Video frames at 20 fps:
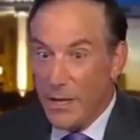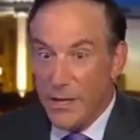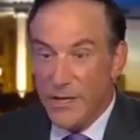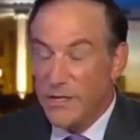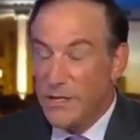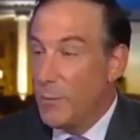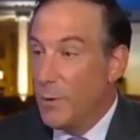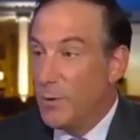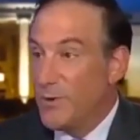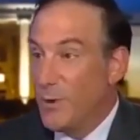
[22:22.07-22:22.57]

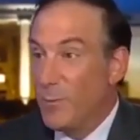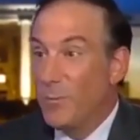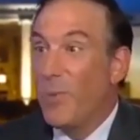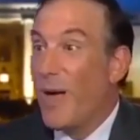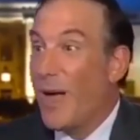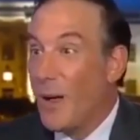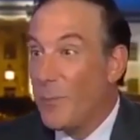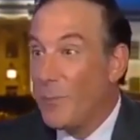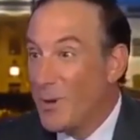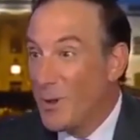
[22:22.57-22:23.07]
is the most
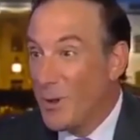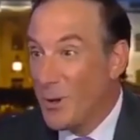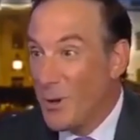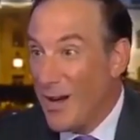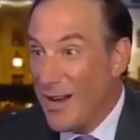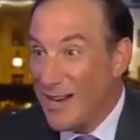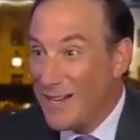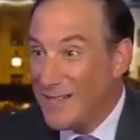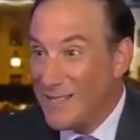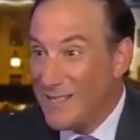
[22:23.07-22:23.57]

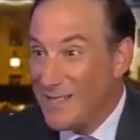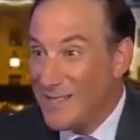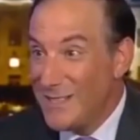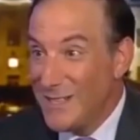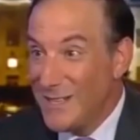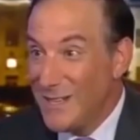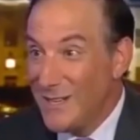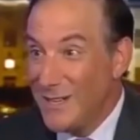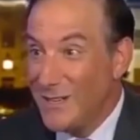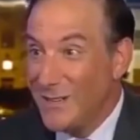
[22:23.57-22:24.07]
unpopular
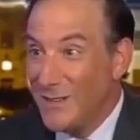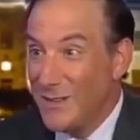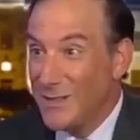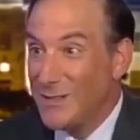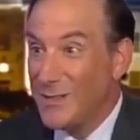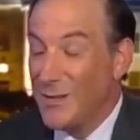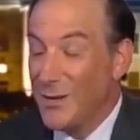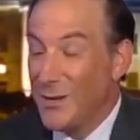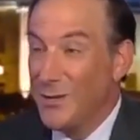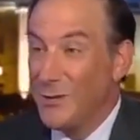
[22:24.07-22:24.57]
entity in
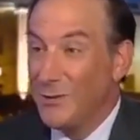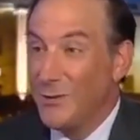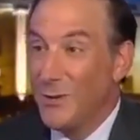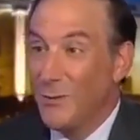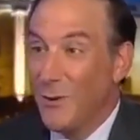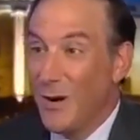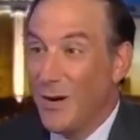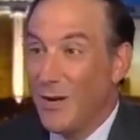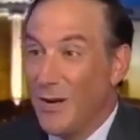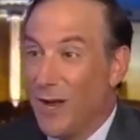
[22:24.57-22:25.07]
this
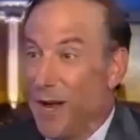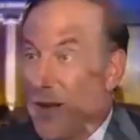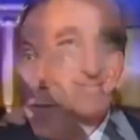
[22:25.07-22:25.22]
country right